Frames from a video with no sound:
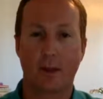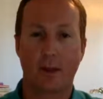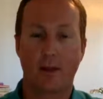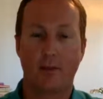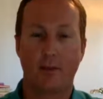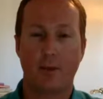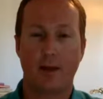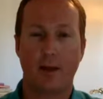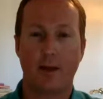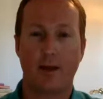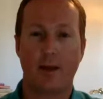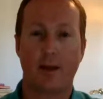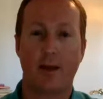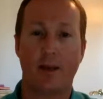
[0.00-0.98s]
But had
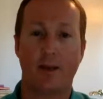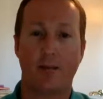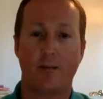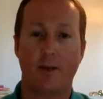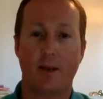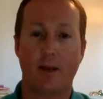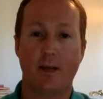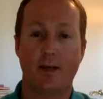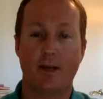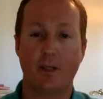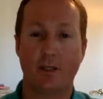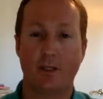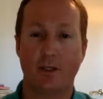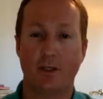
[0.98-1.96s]
he paid
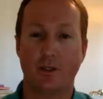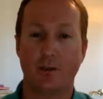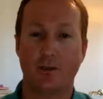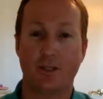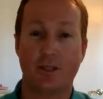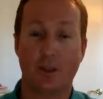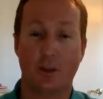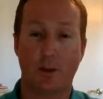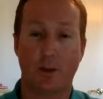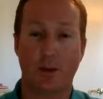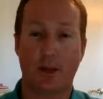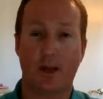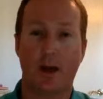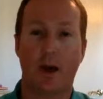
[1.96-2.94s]
attention to me slowing
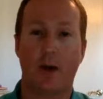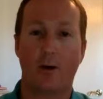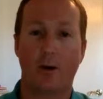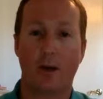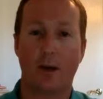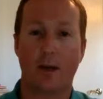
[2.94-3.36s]
down